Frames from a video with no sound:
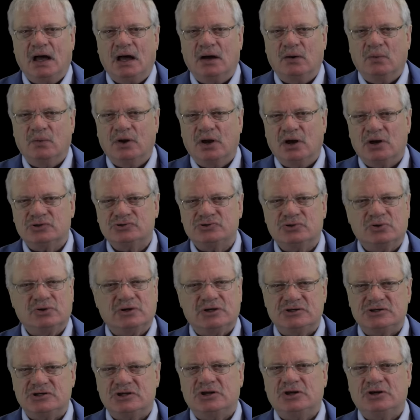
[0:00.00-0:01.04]
We also
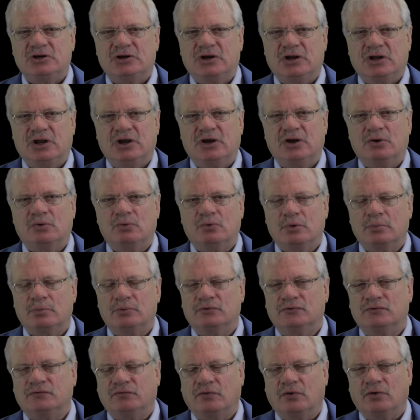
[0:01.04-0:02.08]
continue to hear
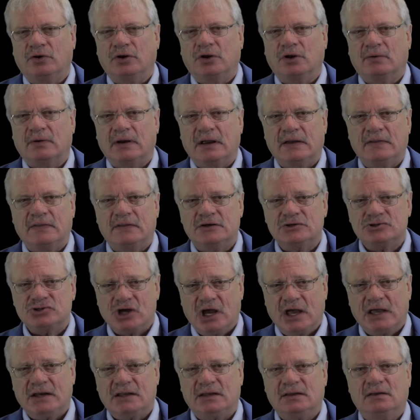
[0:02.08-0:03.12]
rumors floating around that
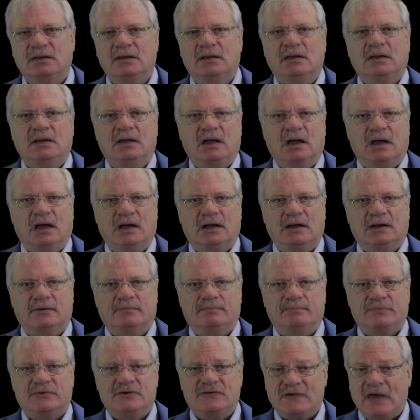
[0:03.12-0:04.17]
China,
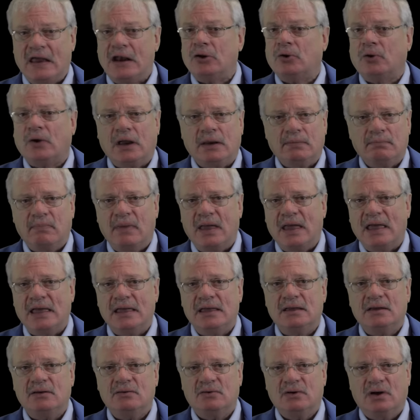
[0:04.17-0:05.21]
Sinograin
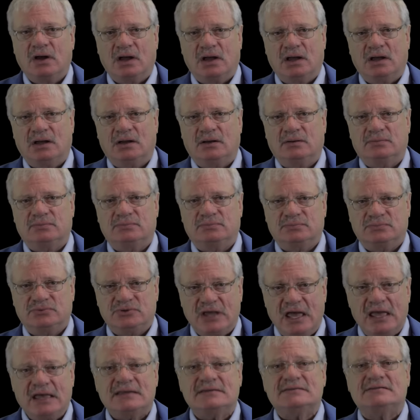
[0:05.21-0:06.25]
may
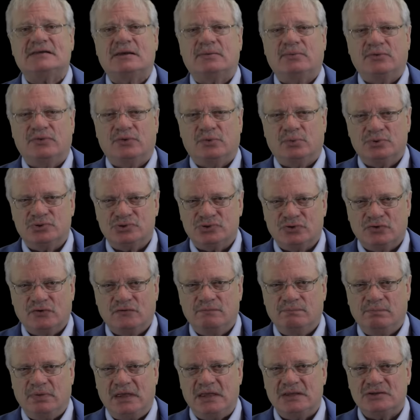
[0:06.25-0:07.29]
take some of the
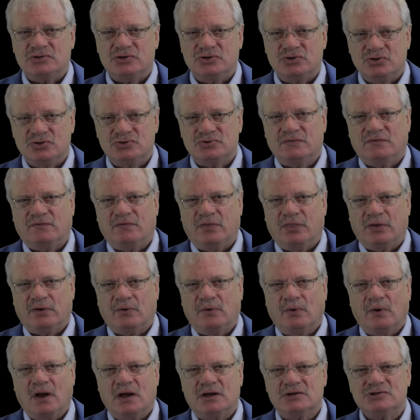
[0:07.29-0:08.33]
reserve beans and use it for the
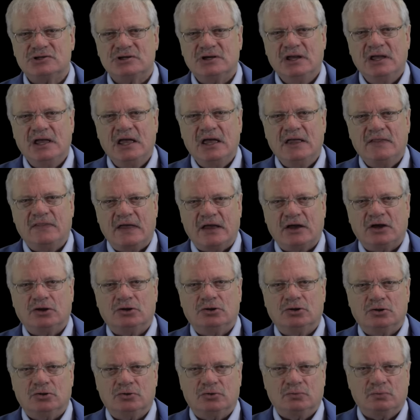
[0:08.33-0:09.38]
crush. That
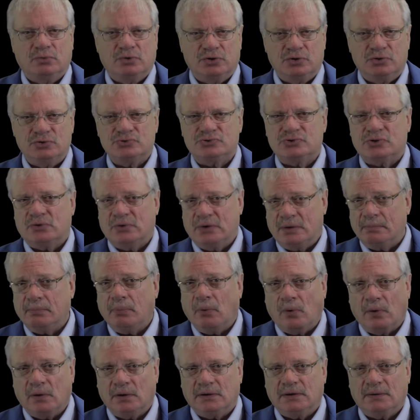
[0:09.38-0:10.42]
could reduce their
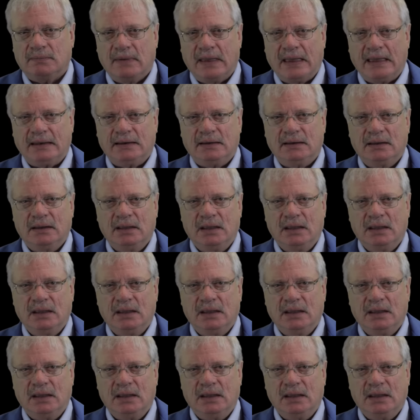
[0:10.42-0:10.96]
import demand.